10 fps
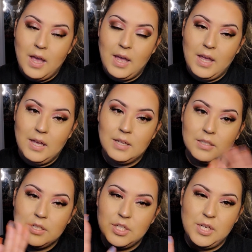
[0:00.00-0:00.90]
And
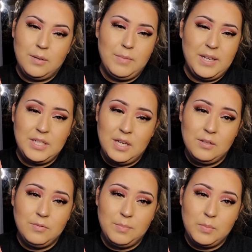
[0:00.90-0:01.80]
just share my
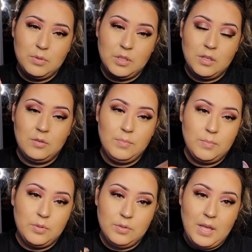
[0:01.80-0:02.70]
channel with people you know,
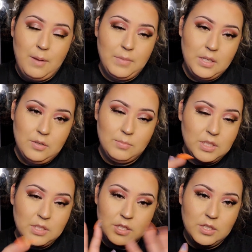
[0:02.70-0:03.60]
people that may know
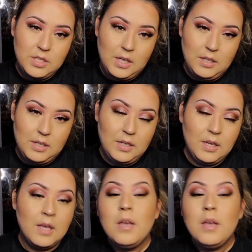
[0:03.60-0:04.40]
me. Just share it.